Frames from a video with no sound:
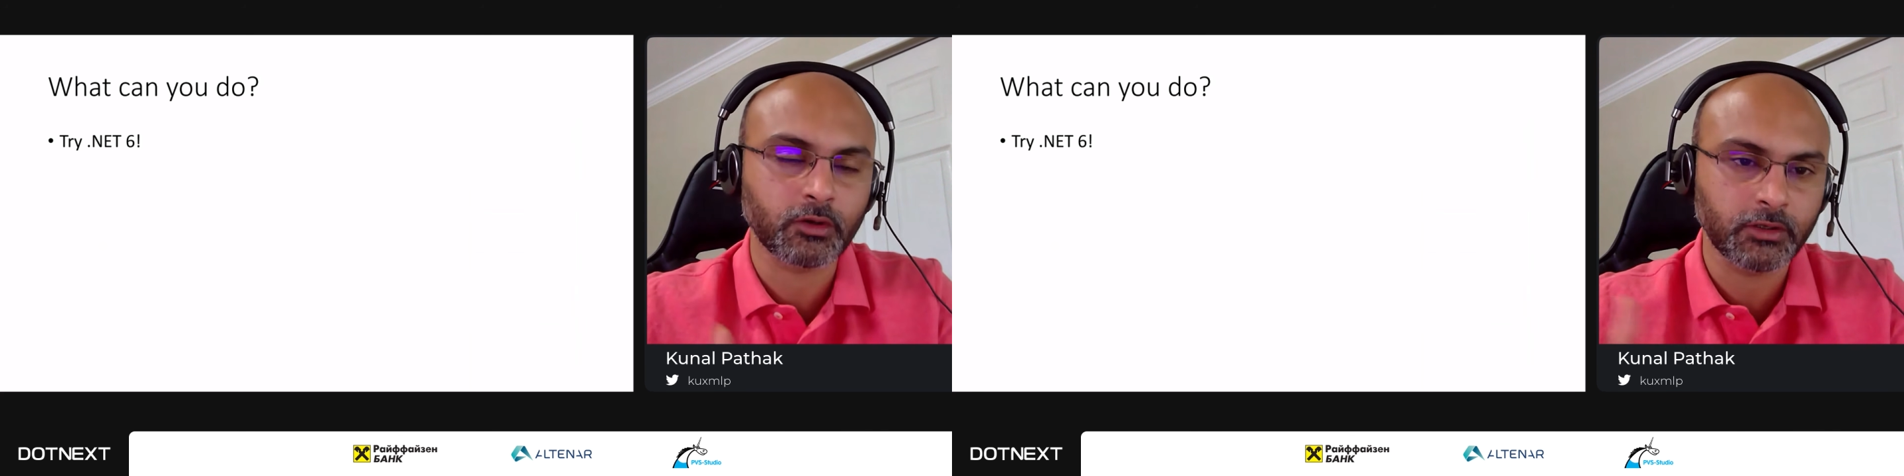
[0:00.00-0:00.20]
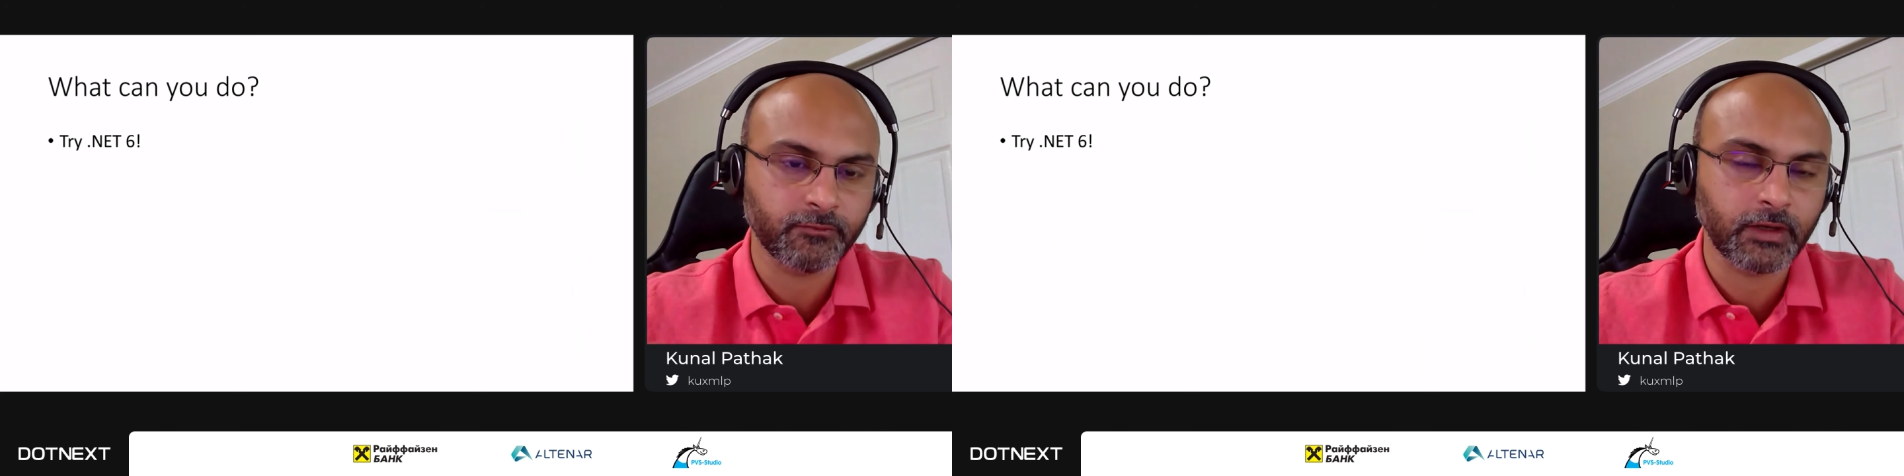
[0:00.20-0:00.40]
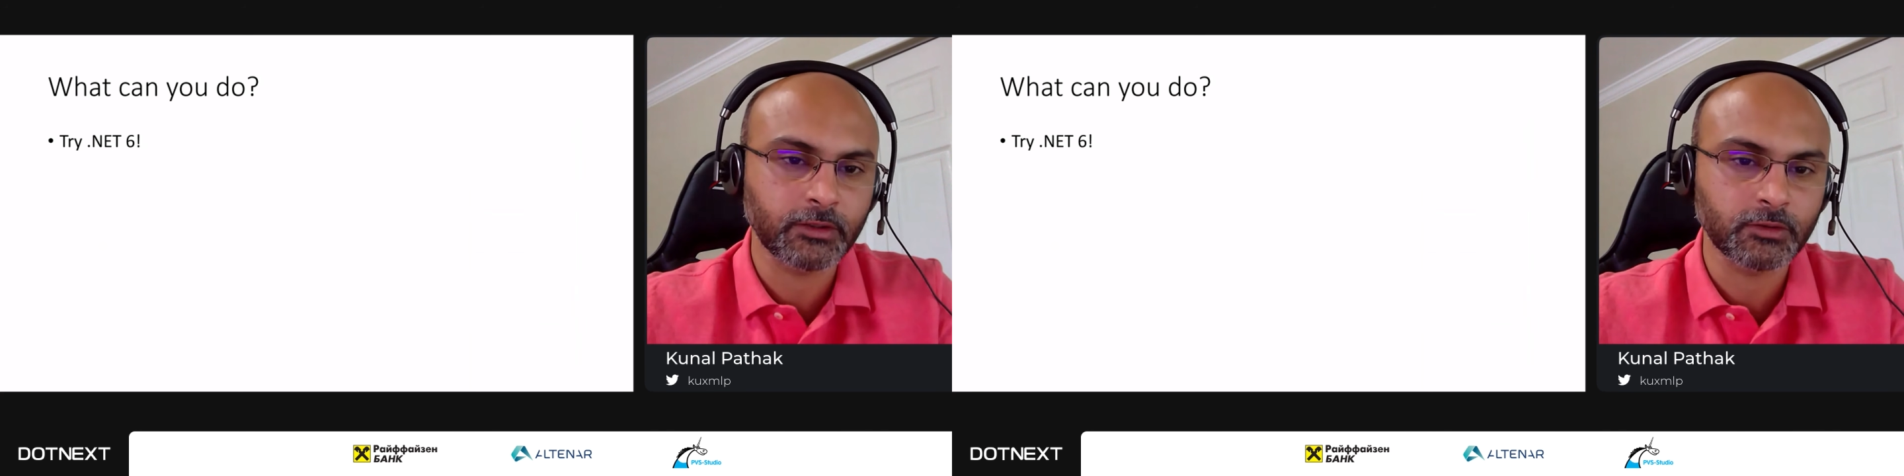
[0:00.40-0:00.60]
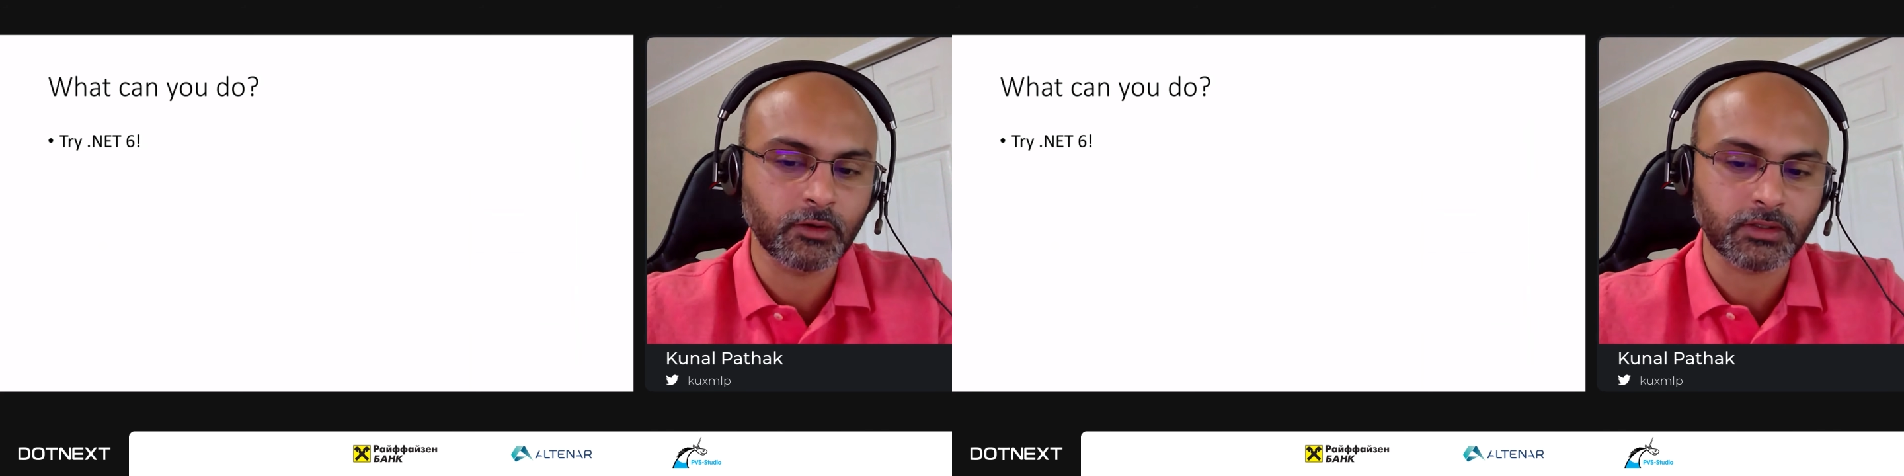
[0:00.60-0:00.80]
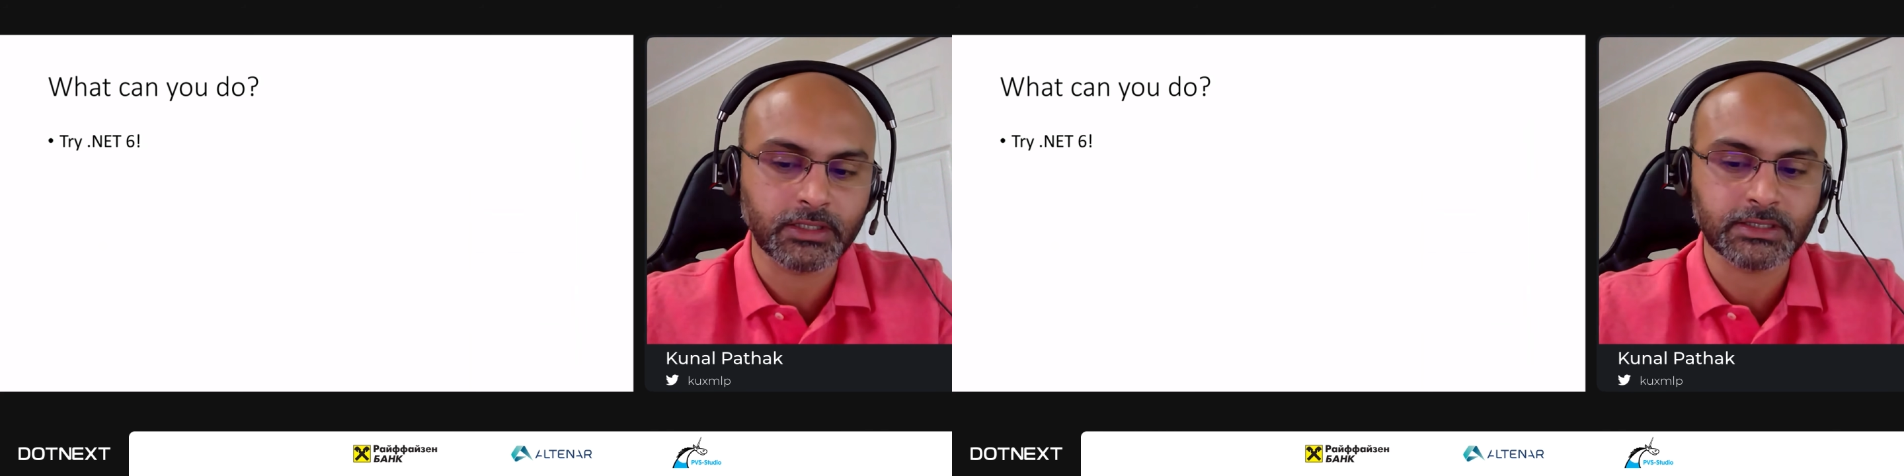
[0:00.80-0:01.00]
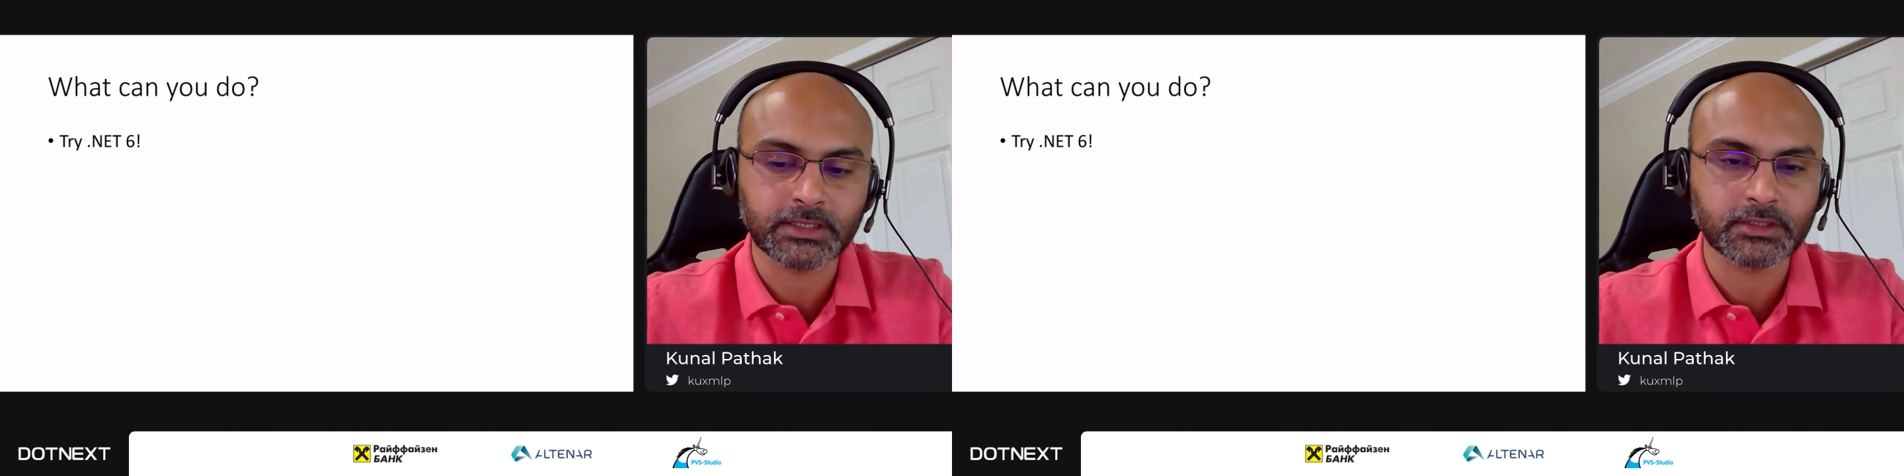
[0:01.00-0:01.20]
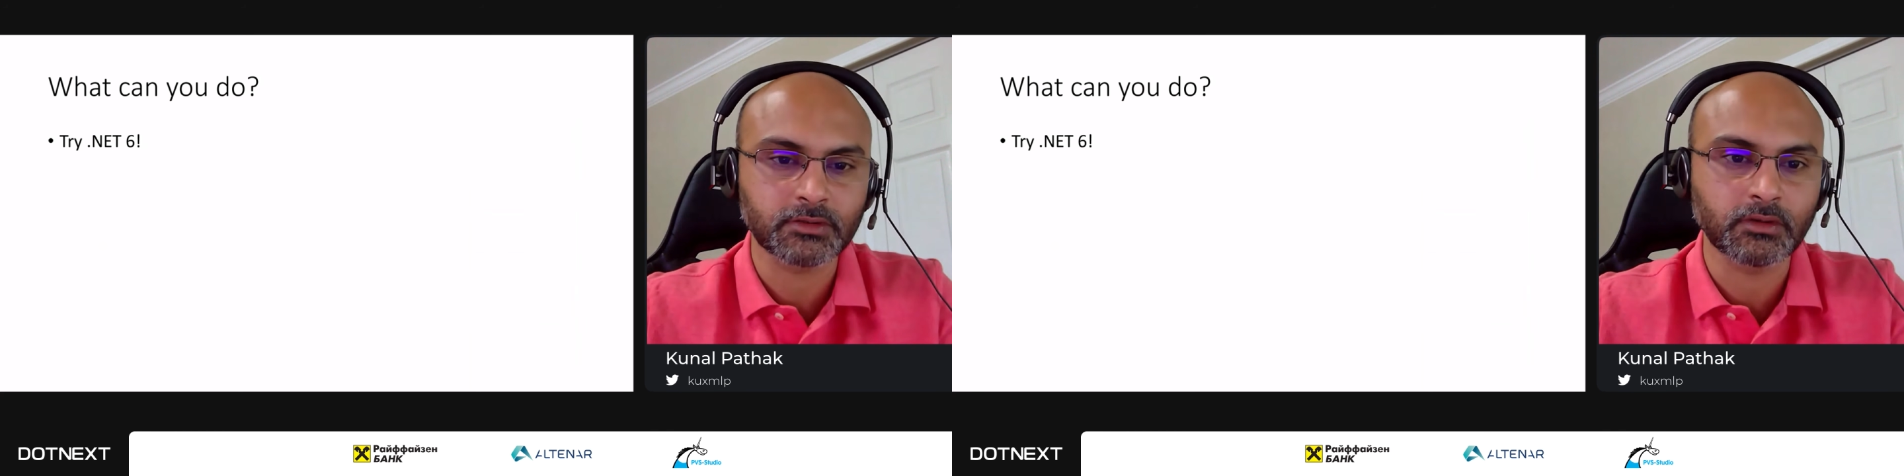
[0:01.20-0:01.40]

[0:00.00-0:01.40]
.NET 5 to .NET 6.